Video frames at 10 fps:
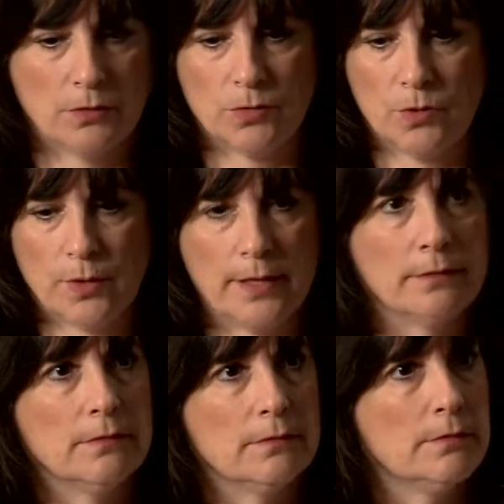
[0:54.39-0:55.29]

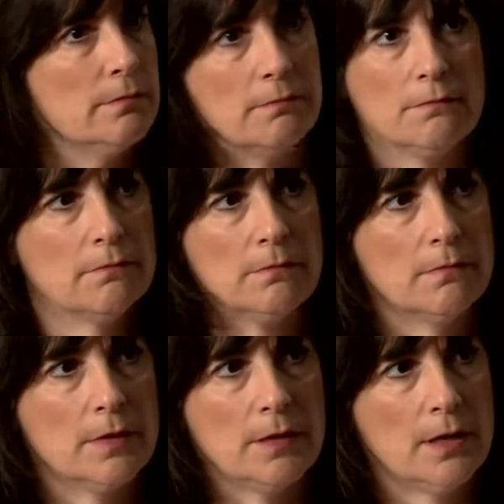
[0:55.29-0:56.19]
during,
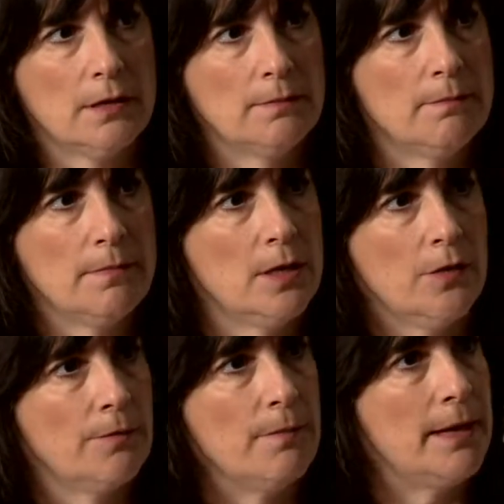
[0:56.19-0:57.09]

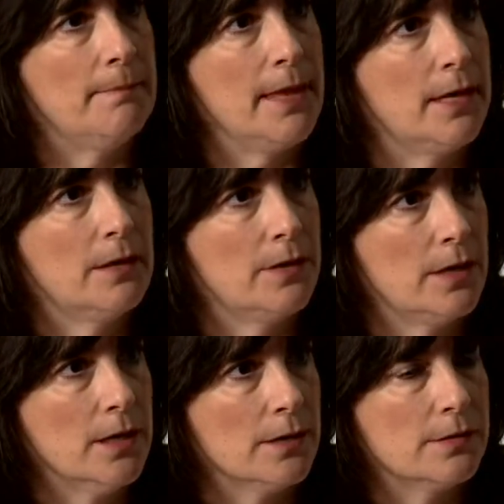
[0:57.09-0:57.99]
many of the
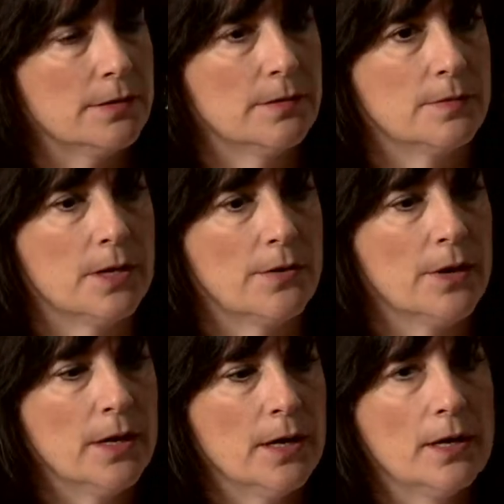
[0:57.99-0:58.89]
years. So
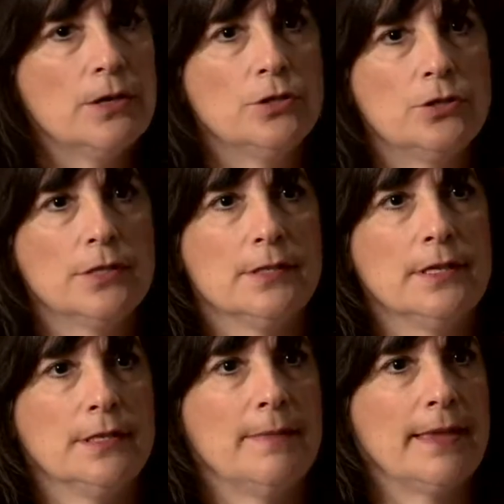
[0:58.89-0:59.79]
you just
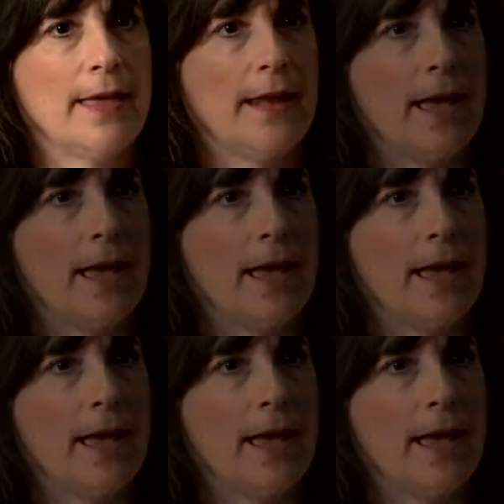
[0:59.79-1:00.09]
need to make that